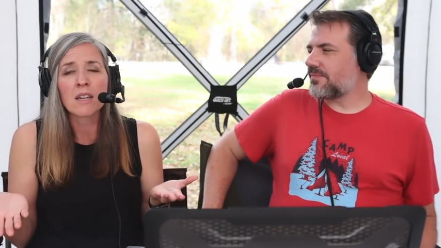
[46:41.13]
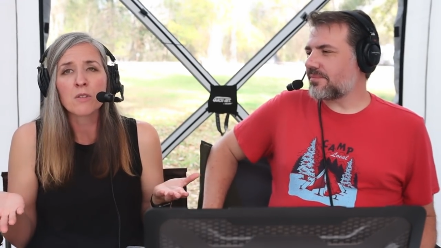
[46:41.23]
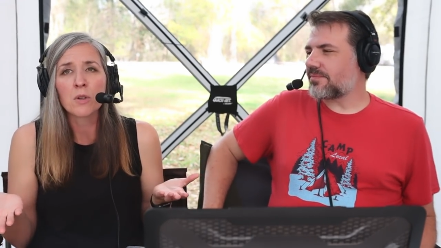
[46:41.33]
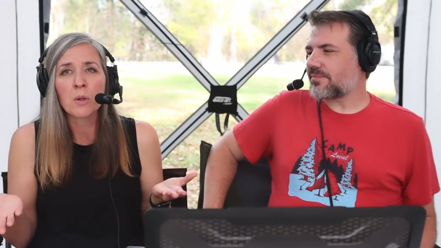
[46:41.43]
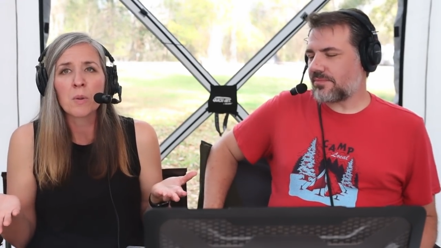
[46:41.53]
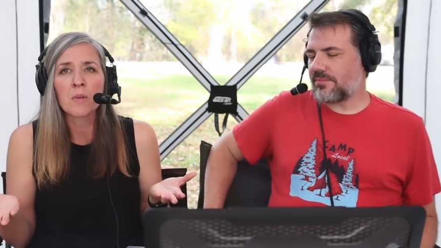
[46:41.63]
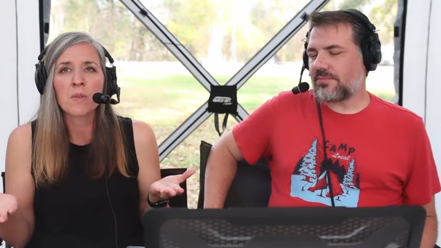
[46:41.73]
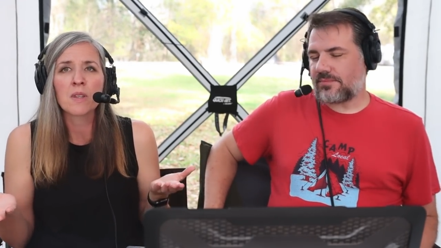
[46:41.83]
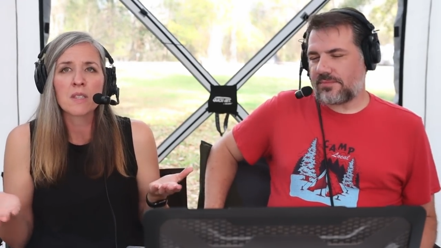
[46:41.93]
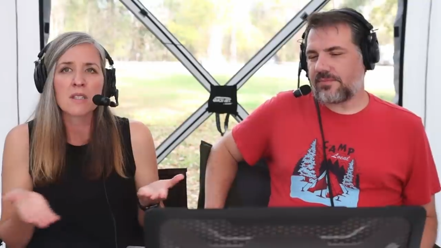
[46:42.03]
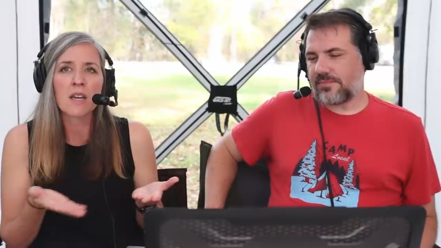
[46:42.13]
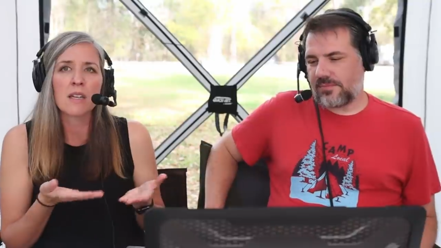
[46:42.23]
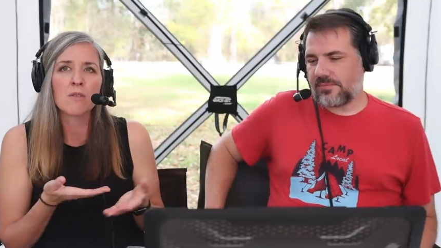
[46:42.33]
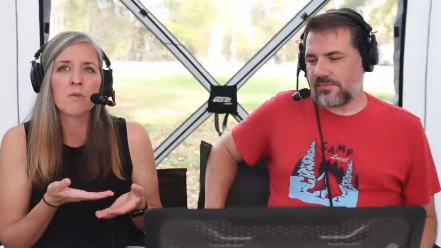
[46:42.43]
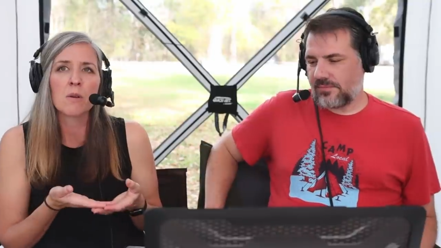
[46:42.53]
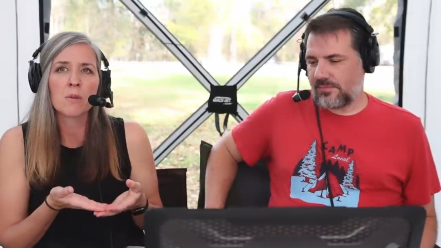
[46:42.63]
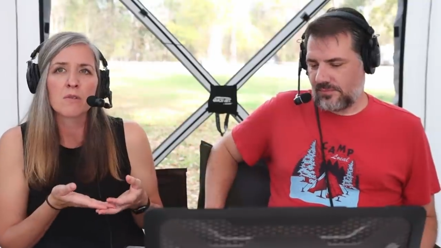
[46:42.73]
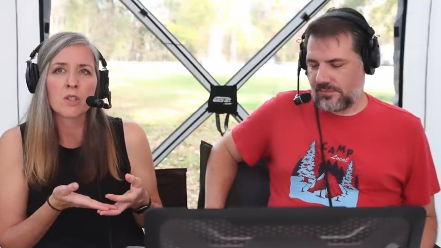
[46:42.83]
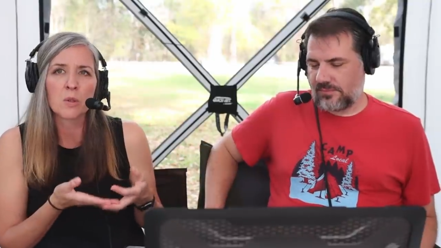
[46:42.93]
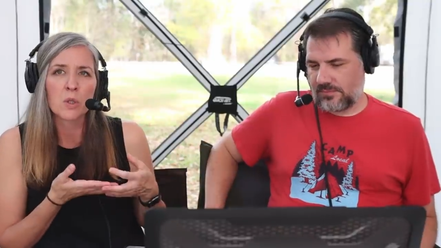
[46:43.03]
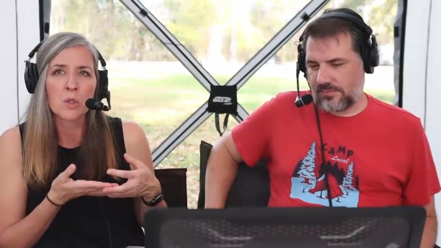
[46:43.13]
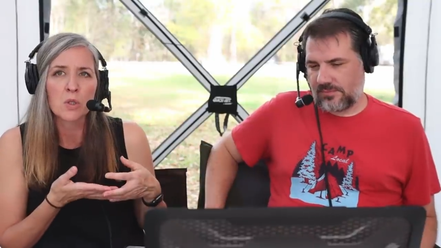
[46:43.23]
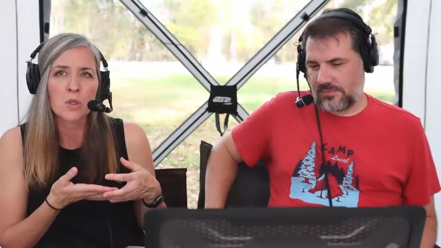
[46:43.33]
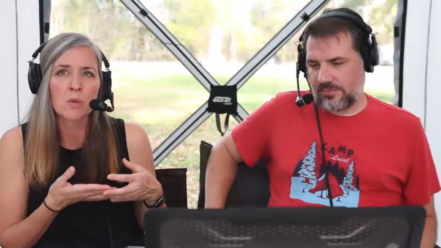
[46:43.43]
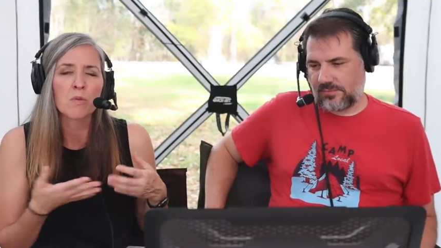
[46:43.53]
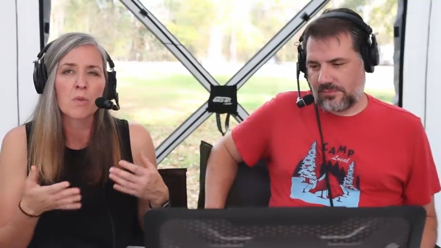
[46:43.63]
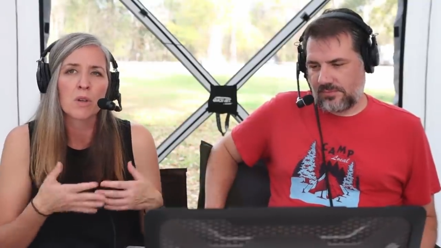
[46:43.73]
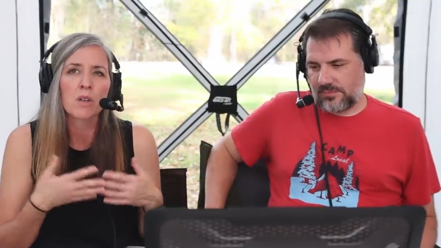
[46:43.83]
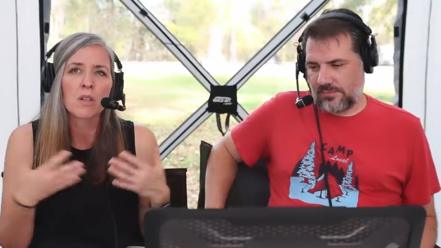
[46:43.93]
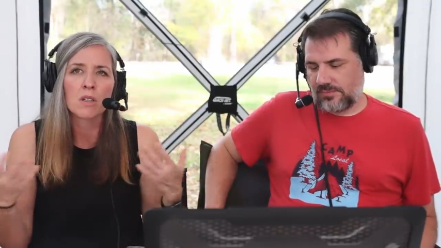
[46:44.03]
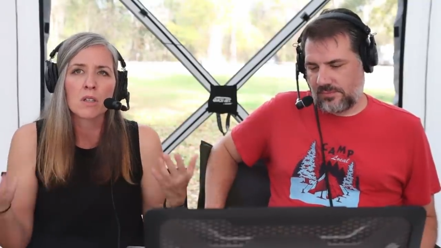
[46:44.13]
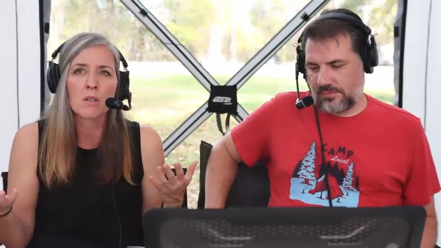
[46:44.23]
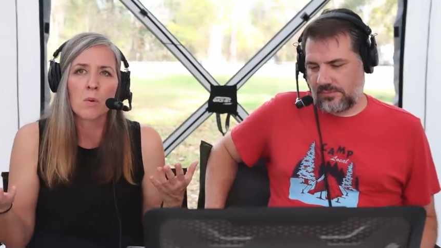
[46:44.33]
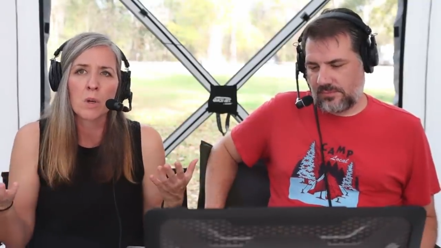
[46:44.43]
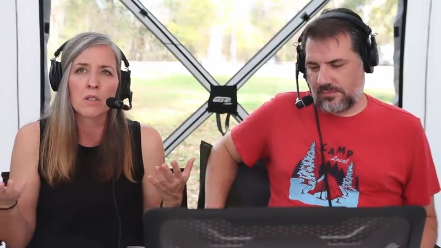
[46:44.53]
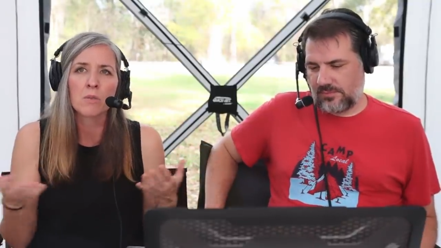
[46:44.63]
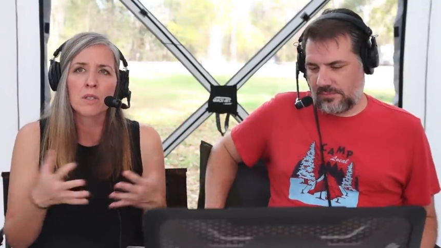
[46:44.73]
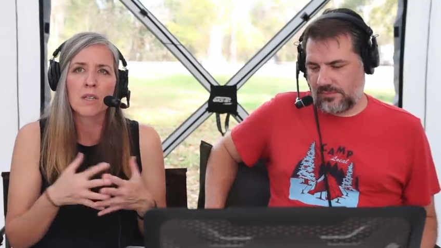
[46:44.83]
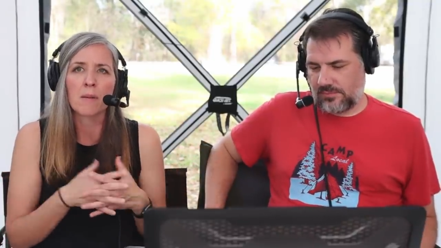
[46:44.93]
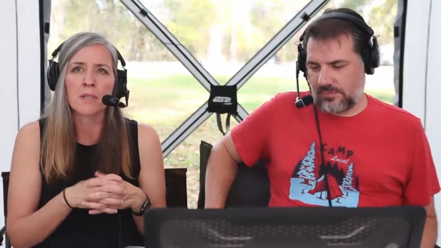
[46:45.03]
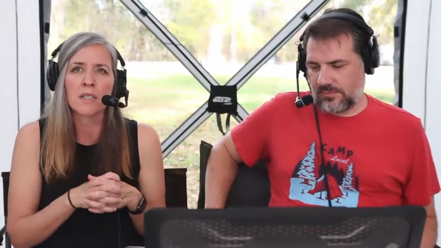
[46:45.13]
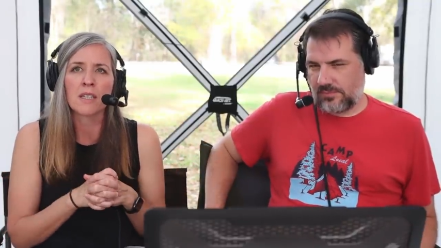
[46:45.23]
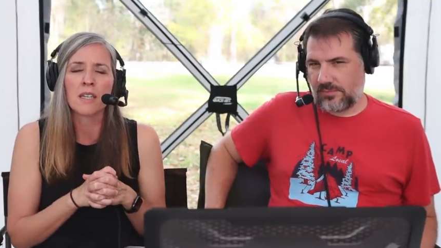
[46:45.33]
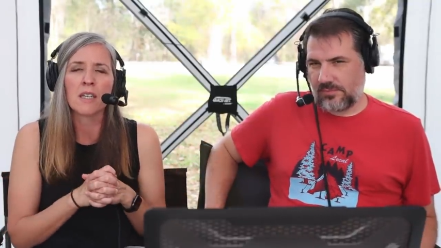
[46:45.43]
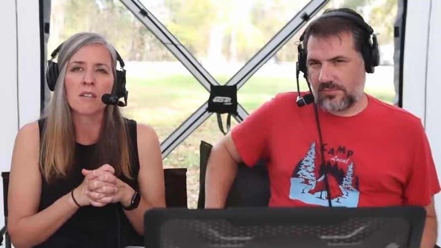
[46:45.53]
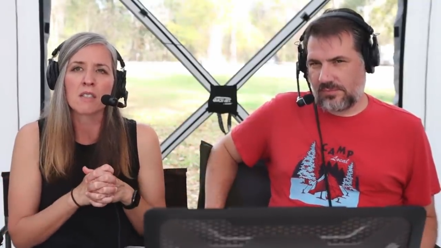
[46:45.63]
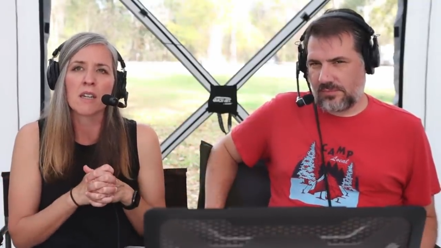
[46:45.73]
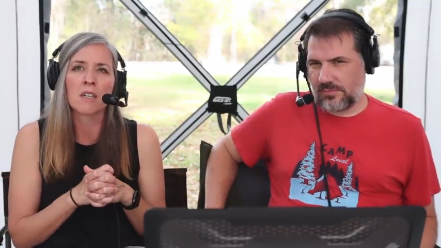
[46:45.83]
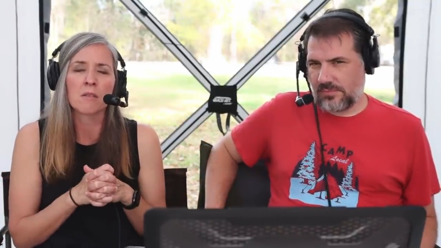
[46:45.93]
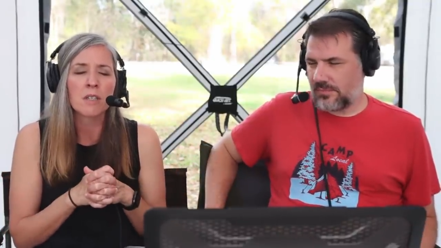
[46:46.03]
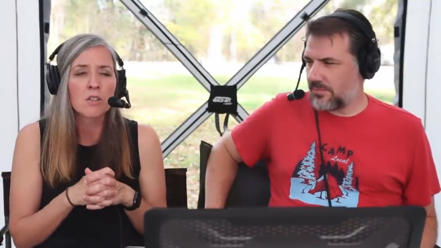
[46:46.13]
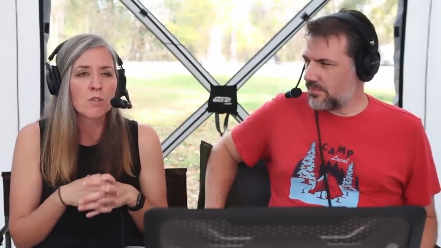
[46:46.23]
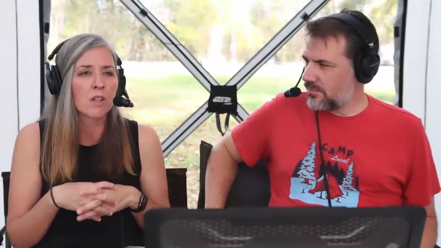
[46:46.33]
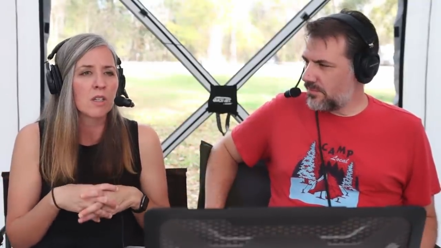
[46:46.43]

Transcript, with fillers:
Speaker 1: in the afternoon, and this is kind of what we've chosen to do if we're going to attempt to eat outside at a restaurant.